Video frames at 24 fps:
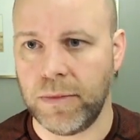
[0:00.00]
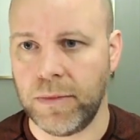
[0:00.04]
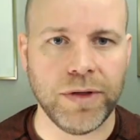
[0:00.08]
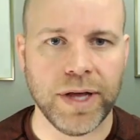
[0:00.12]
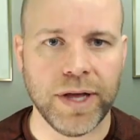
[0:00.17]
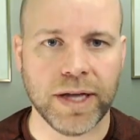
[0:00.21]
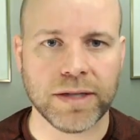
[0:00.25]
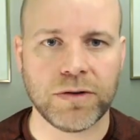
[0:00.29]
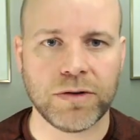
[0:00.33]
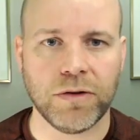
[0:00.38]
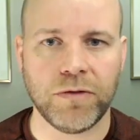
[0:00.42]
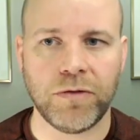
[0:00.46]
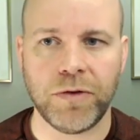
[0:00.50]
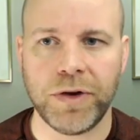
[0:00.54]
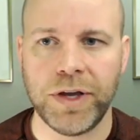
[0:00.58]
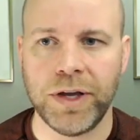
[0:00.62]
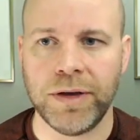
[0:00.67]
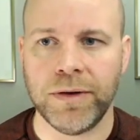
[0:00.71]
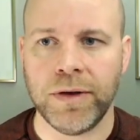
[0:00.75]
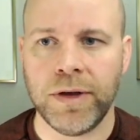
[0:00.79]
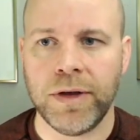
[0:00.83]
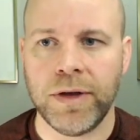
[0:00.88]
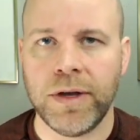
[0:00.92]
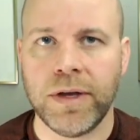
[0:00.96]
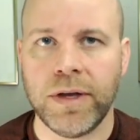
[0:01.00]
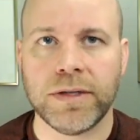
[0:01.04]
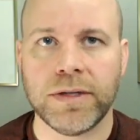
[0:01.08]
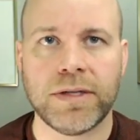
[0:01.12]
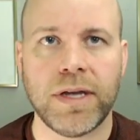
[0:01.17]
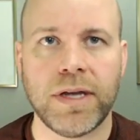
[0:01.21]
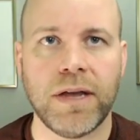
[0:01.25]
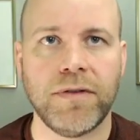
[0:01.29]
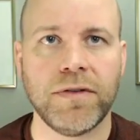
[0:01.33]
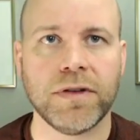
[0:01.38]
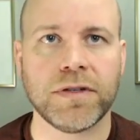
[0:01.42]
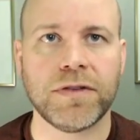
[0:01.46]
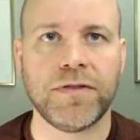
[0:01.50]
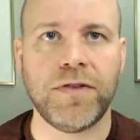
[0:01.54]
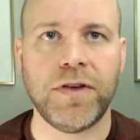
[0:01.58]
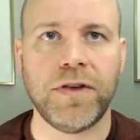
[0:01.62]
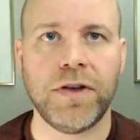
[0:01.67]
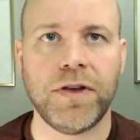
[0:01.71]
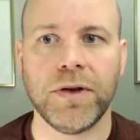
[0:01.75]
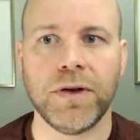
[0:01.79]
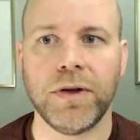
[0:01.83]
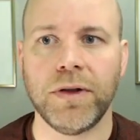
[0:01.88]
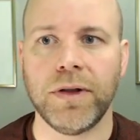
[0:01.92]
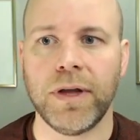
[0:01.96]
So if we save this
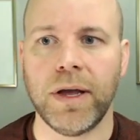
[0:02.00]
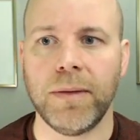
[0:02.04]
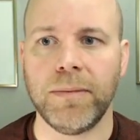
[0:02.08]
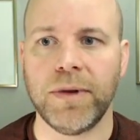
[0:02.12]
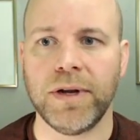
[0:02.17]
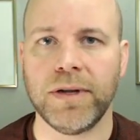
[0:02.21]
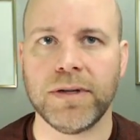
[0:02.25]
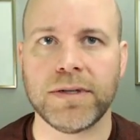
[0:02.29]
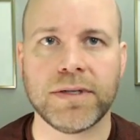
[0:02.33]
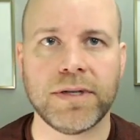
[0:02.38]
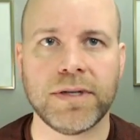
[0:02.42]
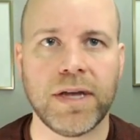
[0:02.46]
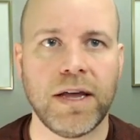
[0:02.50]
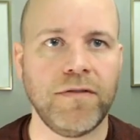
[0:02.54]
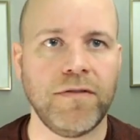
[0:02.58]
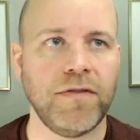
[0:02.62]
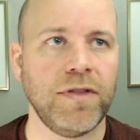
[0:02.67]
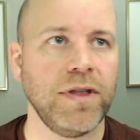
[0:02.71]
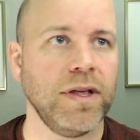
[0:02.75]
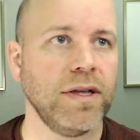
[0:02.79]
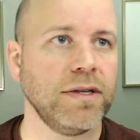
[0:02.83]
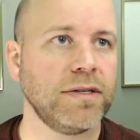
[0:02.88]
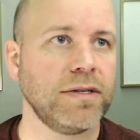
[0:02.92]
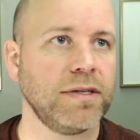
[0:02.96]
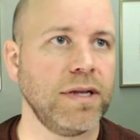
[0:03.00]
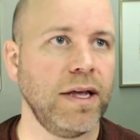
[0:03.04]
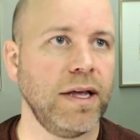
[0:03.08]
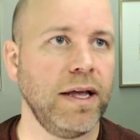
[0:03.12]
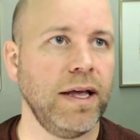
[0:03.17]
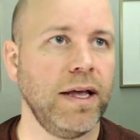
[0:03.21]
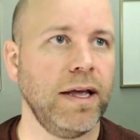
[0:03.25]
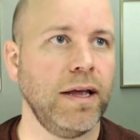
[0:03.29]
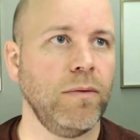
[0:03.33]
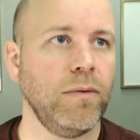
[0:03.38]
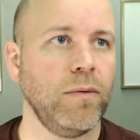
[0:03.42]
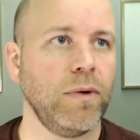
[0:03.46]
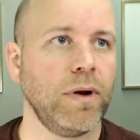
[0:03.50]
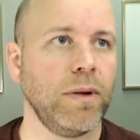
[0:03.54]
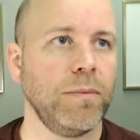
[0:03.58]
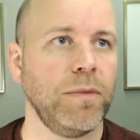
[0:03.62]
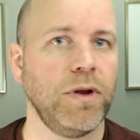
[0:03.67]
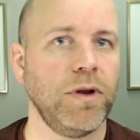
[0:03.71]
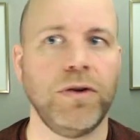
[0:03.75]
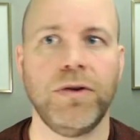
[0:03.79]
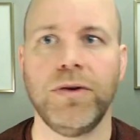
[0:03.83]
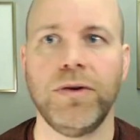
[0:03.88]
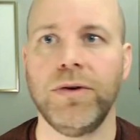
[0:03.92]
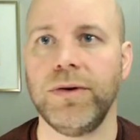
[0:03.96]
field, I'm going to save this. And what I'm going to
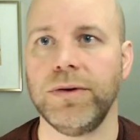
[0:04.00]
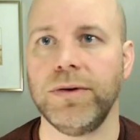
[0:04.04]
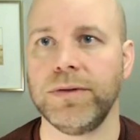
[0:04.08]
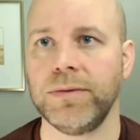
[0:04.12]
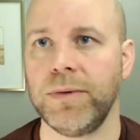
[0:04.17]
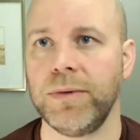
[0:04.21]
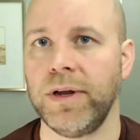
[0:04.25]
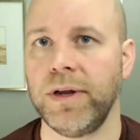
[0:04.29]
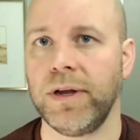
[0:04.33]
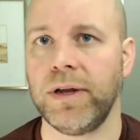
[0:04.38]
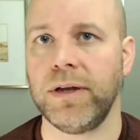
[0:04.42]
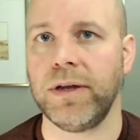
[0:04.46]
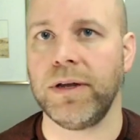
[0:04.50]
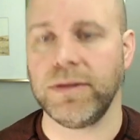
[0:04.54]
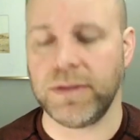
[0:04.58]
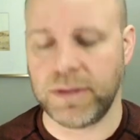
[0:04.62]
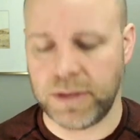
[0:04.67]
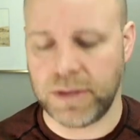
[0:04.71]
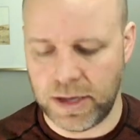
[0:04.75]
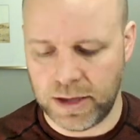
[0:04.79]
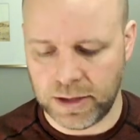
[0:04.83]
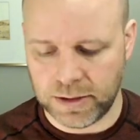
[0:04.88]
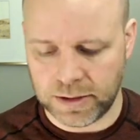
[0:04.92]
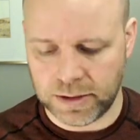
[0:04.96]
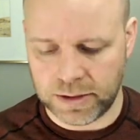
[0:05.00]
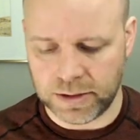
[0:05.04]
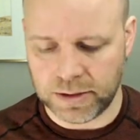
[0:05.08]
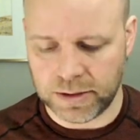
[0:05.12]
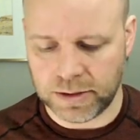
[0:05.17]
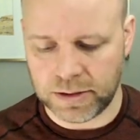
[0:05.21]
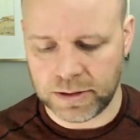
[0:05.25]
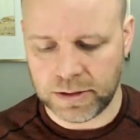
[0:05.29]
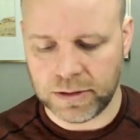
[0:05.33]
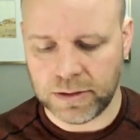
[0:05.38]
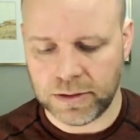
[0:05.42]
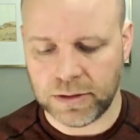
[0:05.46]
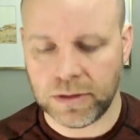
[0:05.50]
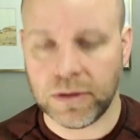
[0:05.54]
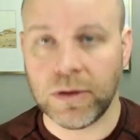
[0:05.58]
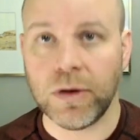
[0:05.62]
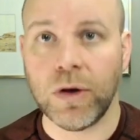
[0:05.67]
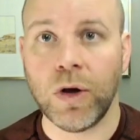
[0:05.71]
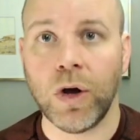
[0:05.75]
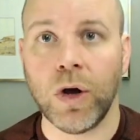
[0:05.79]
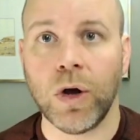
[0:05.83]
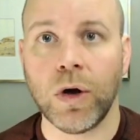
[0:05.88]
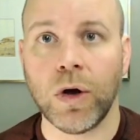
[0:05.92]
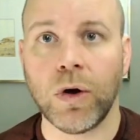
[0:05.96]
do is I'm going to say, this is
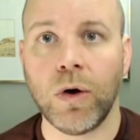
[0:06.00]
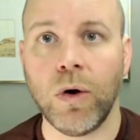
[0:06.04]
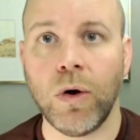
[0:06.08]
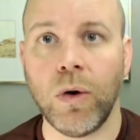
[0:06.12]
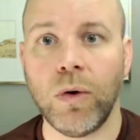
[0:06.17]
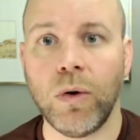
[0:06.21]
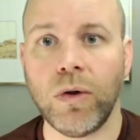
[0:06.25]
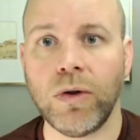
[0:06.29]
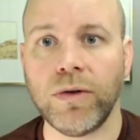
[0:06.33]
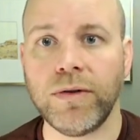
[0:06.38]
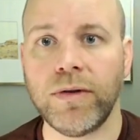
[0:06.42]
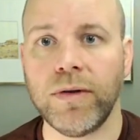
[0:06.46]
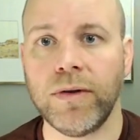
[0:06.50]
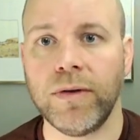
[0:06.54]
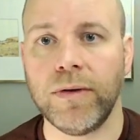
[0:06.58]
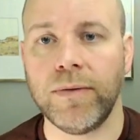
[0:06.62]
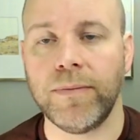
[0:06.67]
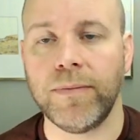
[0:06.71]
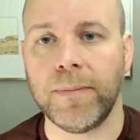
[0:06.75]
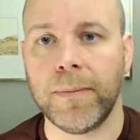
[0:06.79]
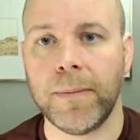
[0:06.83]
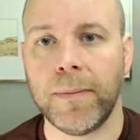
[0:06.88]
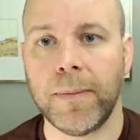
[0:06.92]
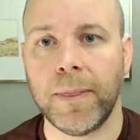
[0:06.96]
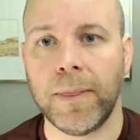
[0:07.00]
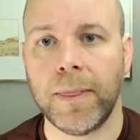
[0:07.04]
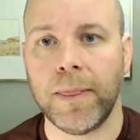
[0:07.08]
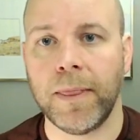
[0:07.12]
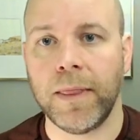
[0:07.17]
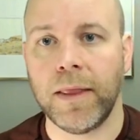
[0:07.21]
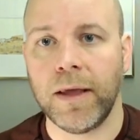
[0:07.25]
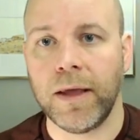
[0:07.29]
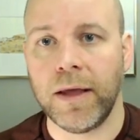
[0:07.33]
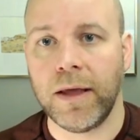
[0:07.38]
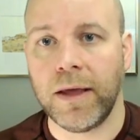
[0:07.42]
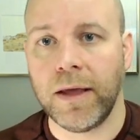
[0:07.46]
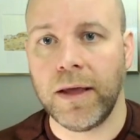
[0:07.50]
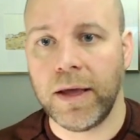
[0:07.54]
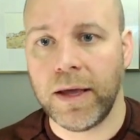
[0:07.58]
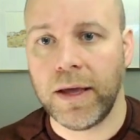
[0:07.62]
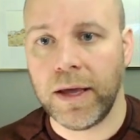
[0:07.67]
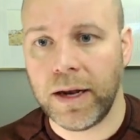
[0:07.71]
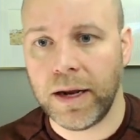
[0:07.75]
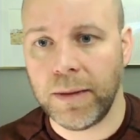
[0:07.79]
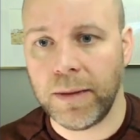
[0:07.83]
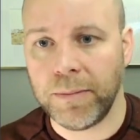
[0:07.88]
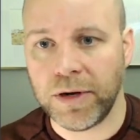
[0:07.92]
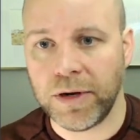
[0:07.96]
gold, and I'm
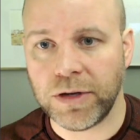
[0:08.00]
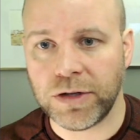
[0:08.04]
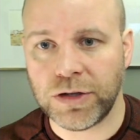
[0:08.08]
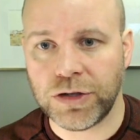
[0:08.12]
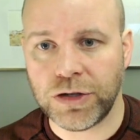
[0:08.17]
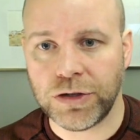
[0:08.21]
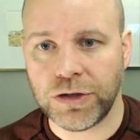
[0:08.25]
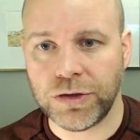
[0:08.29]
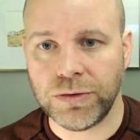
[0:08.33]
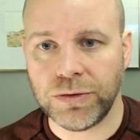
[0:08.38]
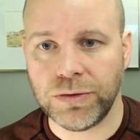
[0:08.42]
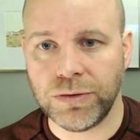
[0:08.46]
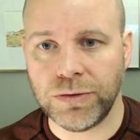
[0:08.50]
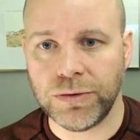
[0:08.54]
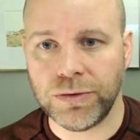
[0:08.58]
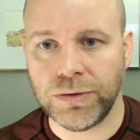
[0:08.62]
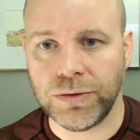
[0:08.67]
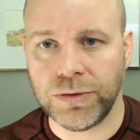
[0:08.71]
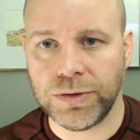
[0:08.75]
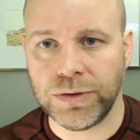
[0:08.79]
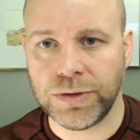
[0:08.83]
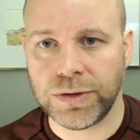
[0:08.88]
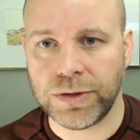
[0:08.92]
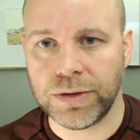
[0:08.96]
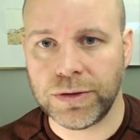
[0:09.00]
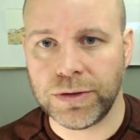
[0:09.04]
going to choose,